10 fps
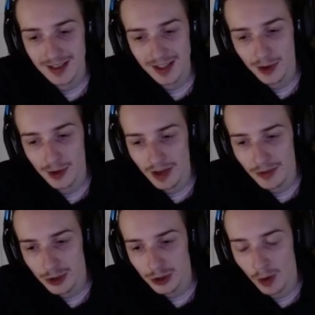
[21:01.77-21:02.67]
you know, if
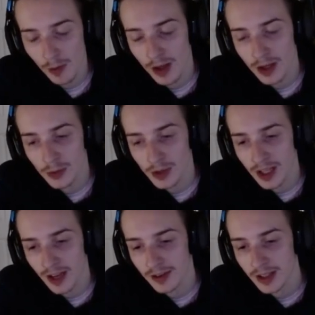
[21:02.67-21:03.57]
you're snowballing really
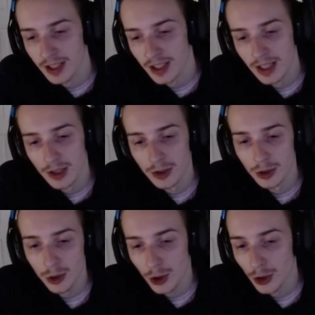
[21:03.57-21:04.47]
heavily,
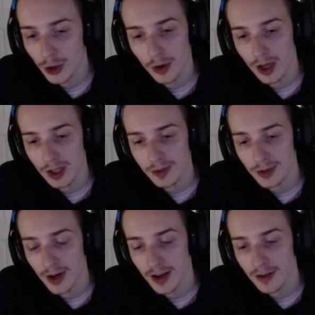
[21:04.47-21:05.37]
you could go Cosmic
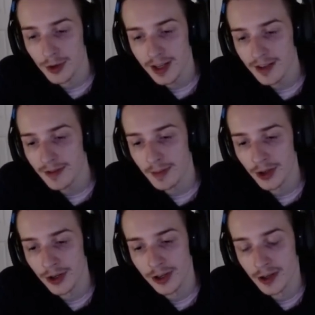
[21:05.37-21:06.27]
Drive. You could even
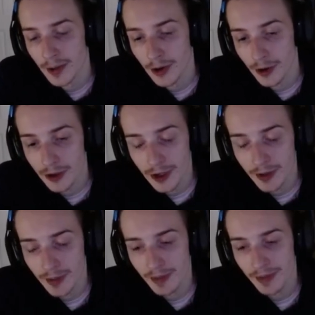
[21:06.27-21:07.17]
build it a little bit earlier,
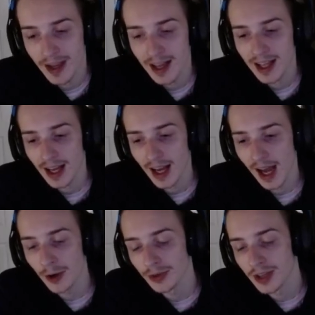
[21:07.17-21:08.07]
but
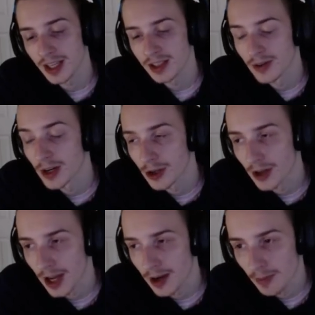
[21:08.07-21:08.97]
I don't think it's a very good
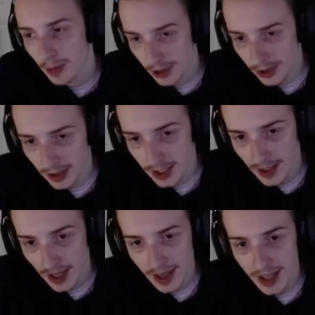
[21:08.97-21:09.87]
item personally.
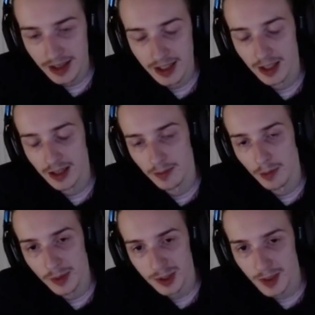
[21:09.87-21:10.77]
I think the
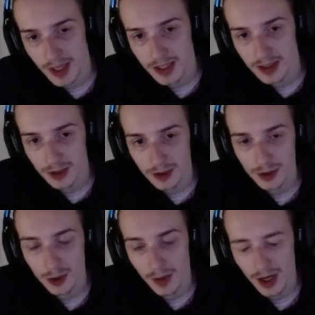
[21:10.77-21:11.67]
movement speed is just
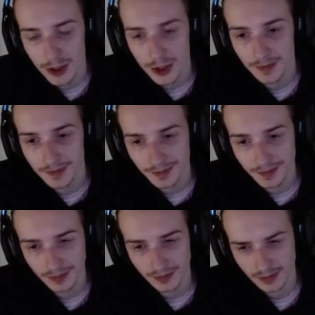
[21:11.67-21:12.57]
too much.
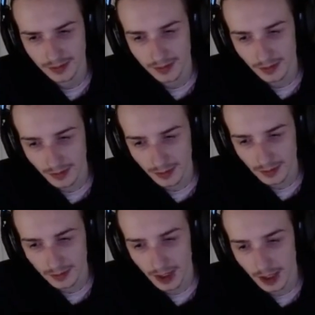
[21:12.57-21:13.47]

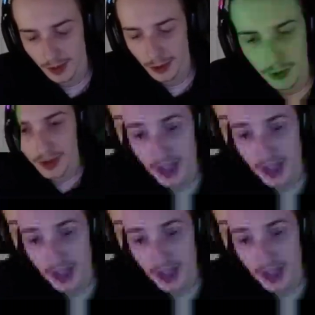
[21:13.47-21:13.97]
You don't need